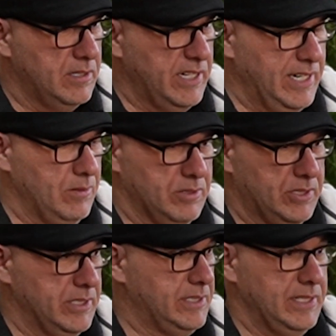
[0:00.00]
and it was
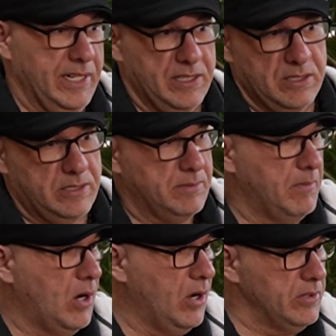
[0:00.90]
just like this
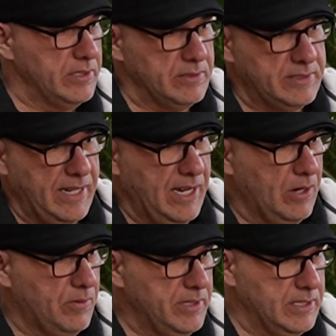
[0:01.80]
small little town,
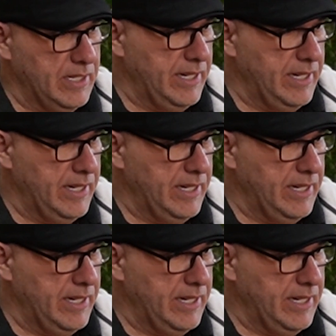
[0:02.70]
and